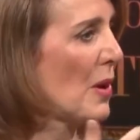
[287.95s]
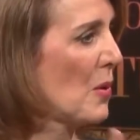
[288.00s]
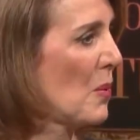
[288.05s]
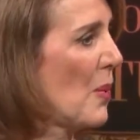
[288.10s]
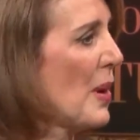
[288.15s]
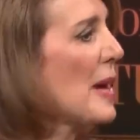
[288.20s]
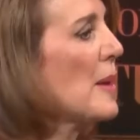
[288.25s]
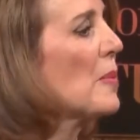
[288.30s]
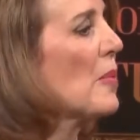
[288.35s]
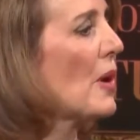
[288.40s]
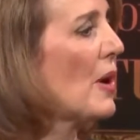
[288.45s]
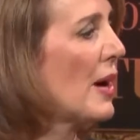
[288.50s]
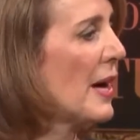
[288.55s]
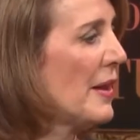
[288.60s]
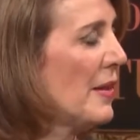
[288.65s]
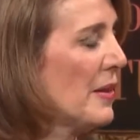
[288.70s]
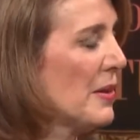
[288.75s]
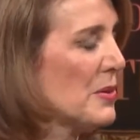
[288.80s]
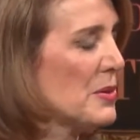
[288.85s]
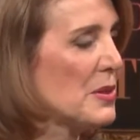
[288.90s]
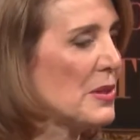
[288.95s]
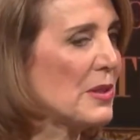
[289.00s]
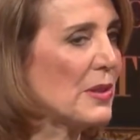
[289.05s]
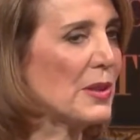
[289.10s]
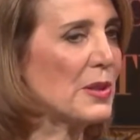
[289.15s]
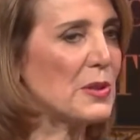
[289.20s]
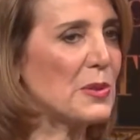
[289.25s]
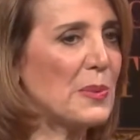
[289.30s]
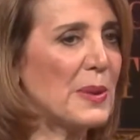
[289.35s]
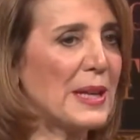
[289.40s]
weight behind
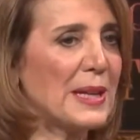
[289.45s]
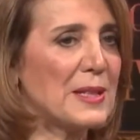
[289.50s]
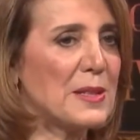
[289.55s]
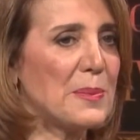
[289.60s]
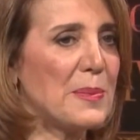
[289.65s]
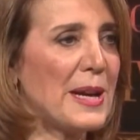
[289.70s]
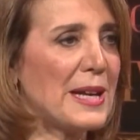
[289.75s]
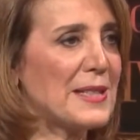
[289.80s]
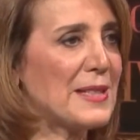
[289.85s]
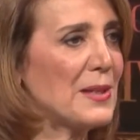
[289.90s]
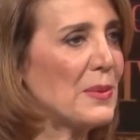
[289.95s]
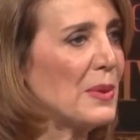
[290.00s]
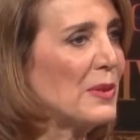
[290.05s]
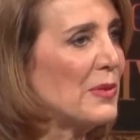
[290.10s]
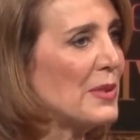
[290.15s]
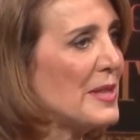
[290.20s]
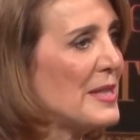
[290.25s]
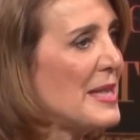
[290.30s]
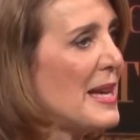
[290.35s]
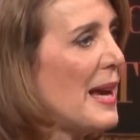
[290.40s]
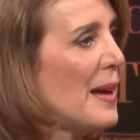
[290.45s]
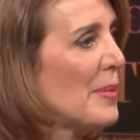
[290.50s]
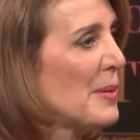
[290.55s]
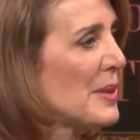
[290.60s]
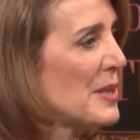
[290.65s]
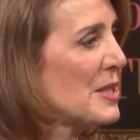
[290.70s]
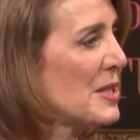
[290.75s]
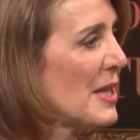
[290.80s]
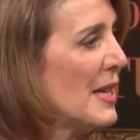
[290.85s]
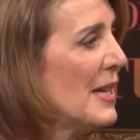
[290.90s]
those biggest bets. And we've
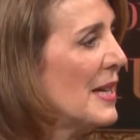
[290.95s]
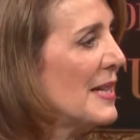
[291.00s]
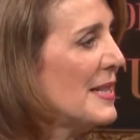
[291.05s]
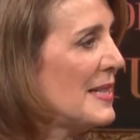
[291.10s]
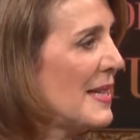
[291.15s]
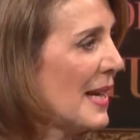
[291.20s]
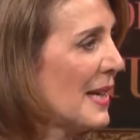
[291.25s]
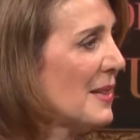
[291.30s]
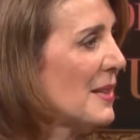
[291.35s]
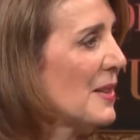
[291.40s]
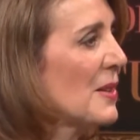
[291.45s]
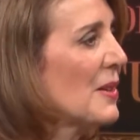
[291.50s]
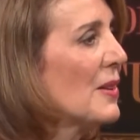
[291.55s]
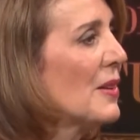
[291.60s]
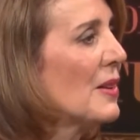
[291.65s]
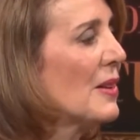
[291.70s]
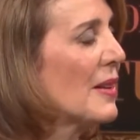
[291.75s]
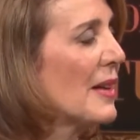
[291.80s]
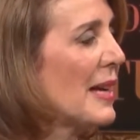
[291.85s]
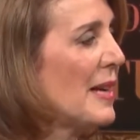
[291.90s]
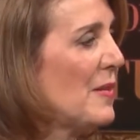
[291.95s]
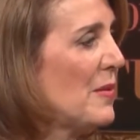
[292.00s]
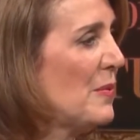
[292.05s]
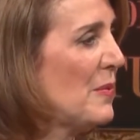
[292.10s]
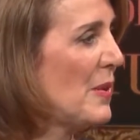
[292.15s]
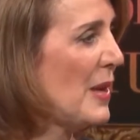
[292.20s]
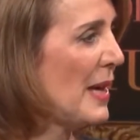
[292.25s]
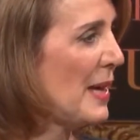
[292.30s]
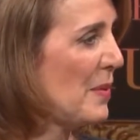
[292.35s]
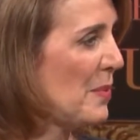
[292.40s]
established technical
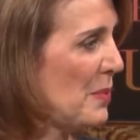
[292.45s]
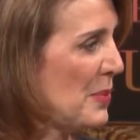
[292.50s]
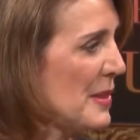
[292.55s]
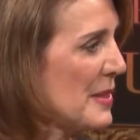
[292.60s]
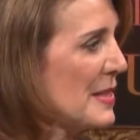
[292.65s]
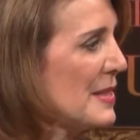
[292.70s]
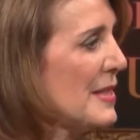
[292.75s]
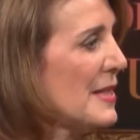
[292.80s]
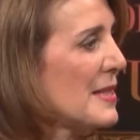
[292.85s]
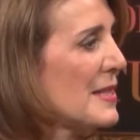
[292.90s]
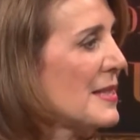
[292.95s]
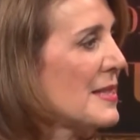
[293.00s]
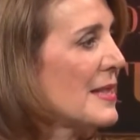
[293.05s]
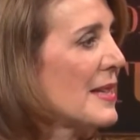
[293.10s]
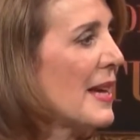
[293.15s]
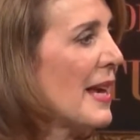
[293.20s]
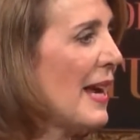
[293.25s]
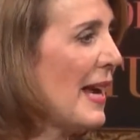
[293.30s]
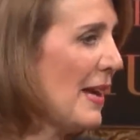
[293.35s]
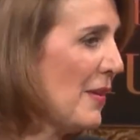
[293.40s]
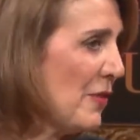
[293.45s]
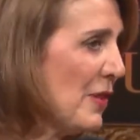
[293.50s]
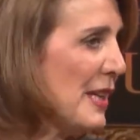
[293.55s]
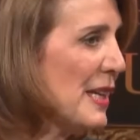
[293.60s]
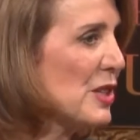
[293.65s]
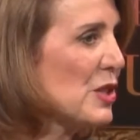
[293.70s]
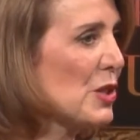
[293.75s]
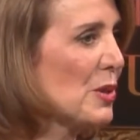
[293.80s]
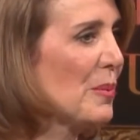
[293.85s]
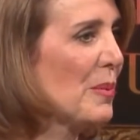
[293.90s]
and business and
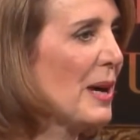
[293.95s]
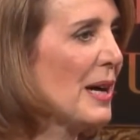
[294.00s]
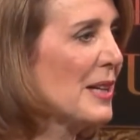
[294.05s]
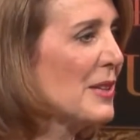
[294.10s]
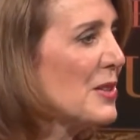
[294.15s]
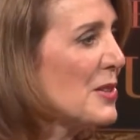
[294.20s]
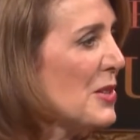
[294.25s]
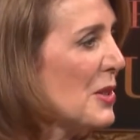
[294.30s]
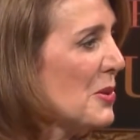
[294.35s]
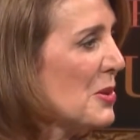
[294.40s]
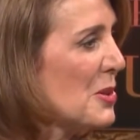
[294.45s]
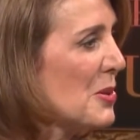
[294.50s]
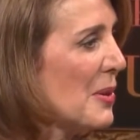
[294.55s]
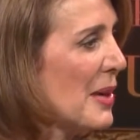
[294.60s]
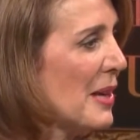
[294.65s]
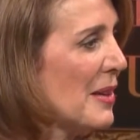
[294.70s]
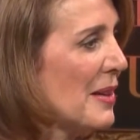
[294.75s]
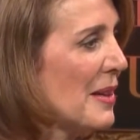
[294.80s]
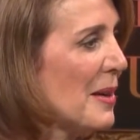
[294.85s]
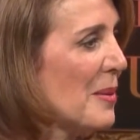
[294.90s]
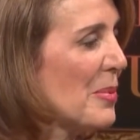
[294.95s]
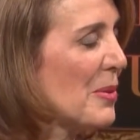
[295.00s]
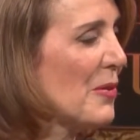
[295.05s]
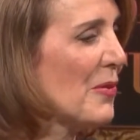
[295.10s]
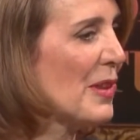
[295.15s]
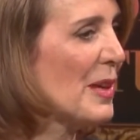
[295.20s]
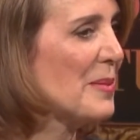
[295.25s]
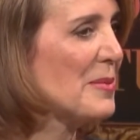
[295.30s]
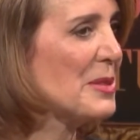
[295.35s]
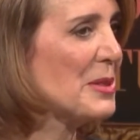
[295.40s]
financial milestones around a number of
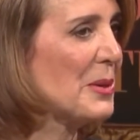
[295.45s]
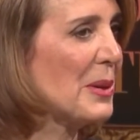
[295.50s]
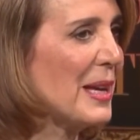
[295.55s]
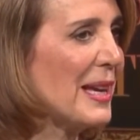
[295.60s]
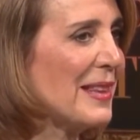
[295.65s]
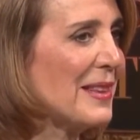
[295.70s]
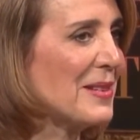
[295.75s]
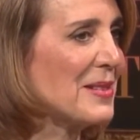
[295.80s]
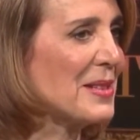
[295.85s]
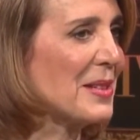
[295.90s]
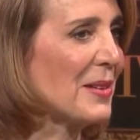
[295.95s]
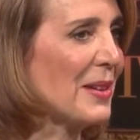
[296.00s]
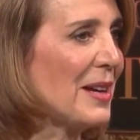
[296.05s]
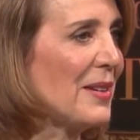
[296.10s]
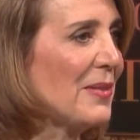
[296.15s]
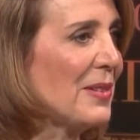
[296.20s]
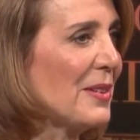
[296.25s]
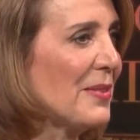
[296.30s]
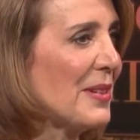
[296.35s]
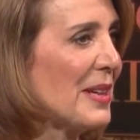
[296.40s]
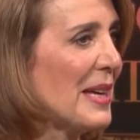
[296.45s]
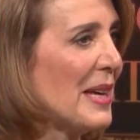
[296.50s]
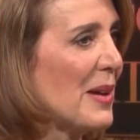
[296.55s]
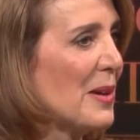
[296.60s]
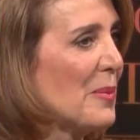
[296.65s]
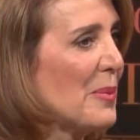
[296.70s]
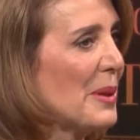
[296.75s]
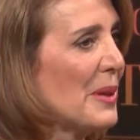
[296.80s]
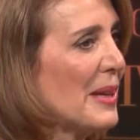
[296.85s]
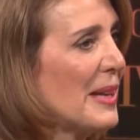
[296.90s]
them. So again, there's a level of
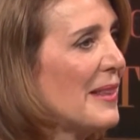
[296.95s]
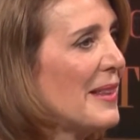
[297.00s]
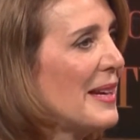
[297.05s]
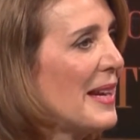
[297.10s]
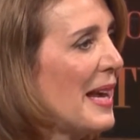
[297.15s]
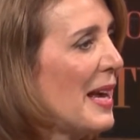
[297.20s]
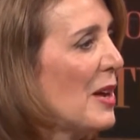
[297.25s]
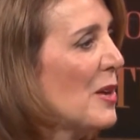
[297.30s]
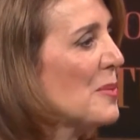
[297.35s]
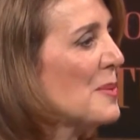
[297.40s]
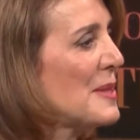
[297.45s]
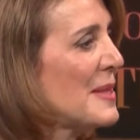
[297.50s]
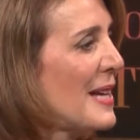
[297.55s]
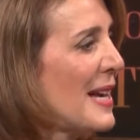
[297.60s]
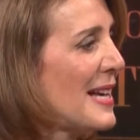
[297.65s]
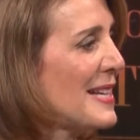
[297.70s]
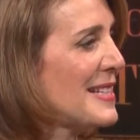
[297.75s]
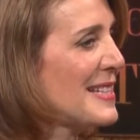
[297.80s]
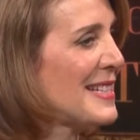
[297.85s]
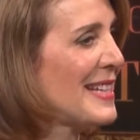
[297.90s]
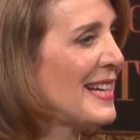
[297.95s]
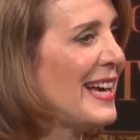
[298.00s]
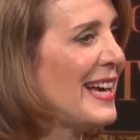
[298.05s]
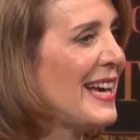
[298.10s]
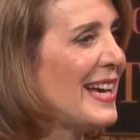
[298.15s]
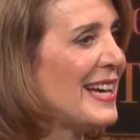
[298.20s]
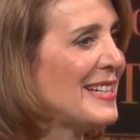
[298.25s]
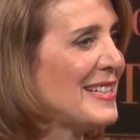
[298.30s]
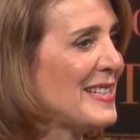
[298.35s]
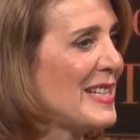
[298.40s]
accountability that helps us
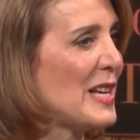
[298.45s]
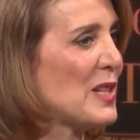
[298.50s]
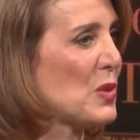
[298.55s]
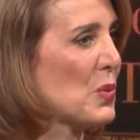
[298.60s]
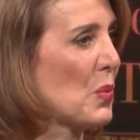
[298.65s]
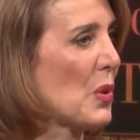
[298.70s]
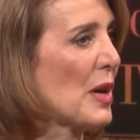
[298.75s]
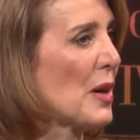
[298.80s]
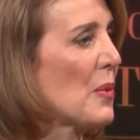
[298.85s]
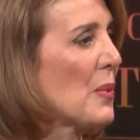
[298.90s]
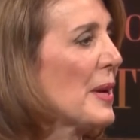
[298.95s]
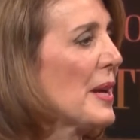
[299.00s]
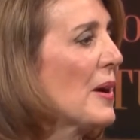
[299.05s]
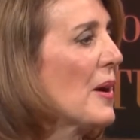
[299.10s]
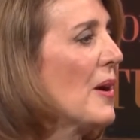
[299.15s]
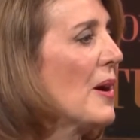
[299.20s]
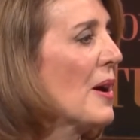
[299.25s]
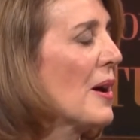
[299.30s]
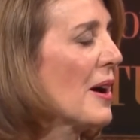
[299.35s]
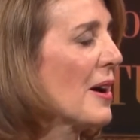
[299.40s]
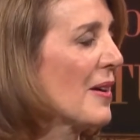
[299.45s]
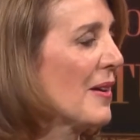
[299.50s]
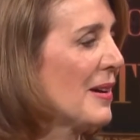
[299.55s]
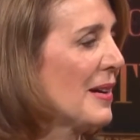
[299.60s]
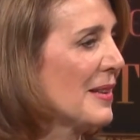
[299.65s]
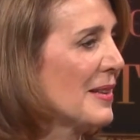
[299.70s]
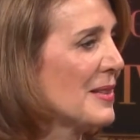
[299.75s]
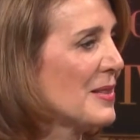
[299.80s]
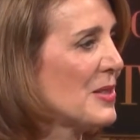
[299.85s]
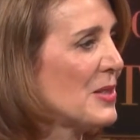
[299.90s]
assess where we are
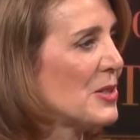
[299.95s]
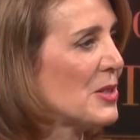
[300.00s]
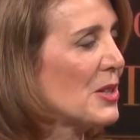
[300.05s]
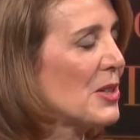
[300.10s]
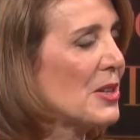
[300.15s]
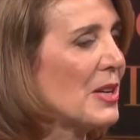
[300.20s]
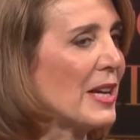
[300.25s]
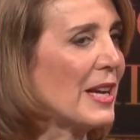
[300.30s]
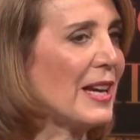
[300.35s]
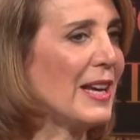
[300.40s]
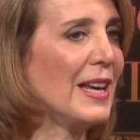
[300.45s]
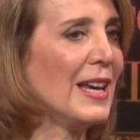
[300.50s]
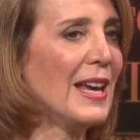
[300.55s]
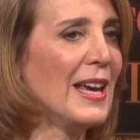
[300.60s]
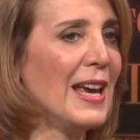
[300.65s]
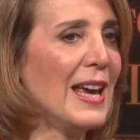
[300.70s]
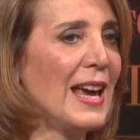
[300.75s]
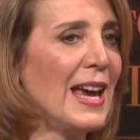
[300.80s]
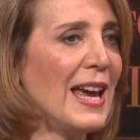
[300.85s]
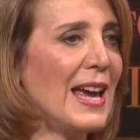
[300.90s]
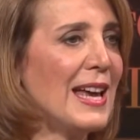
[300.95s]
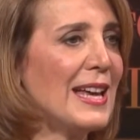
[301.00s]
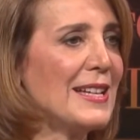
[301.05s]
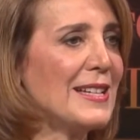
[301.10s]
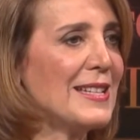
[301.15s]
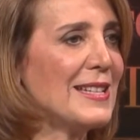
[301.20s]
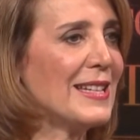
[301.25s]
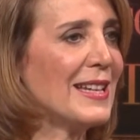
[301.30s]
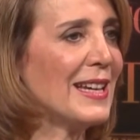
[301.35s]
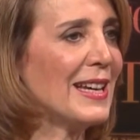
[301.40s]
on this journey.
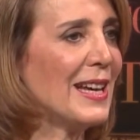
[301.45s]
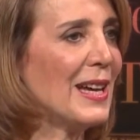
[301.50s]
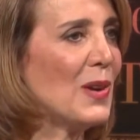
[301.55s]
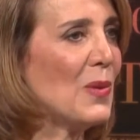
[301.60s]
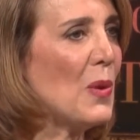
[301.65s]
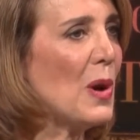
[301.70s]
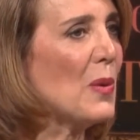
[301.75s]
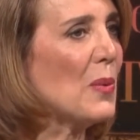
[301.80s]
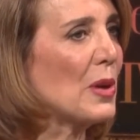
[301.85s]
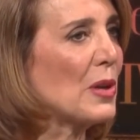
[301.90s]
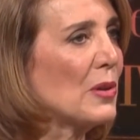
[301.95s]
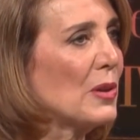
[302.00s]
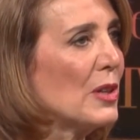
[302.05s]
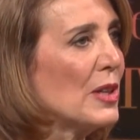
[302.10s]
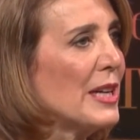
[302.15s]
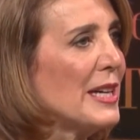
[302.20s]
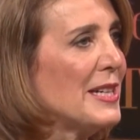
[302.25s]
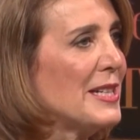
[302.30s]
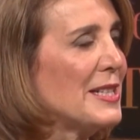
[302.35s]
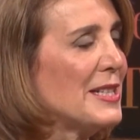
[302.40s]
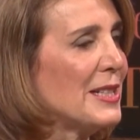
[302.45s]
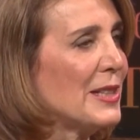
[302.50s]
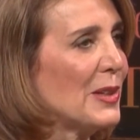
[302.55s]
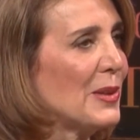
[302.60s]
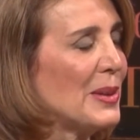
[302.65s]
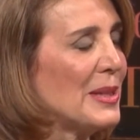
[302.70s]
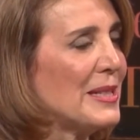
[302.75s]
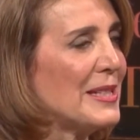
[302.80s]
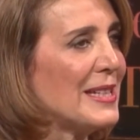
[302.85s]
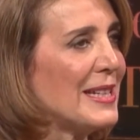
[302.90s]
And what we're looking to
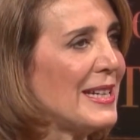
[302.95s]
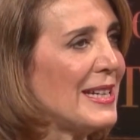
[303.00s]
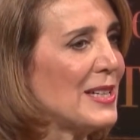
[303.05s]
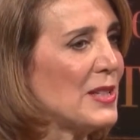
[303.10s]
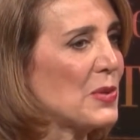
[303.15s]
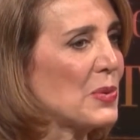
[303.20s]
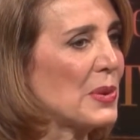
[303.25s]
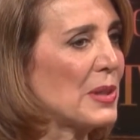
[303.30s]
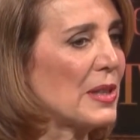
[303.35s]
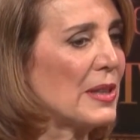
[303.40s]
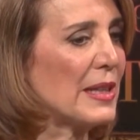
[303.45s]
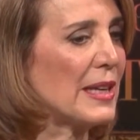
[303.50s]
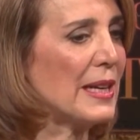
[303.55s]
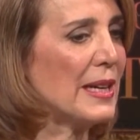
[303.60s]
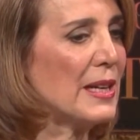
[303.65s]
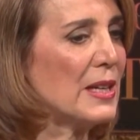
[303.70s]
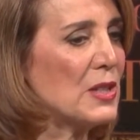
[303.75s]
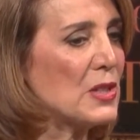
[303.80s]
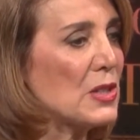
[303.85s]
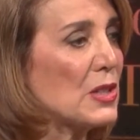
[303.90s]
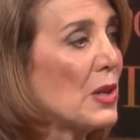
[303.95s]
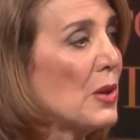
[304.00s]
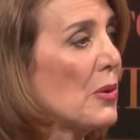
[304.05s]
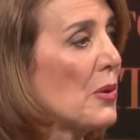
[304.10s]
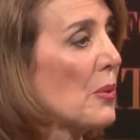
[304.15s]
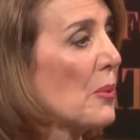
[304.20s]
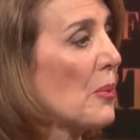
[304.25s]
do is really slow the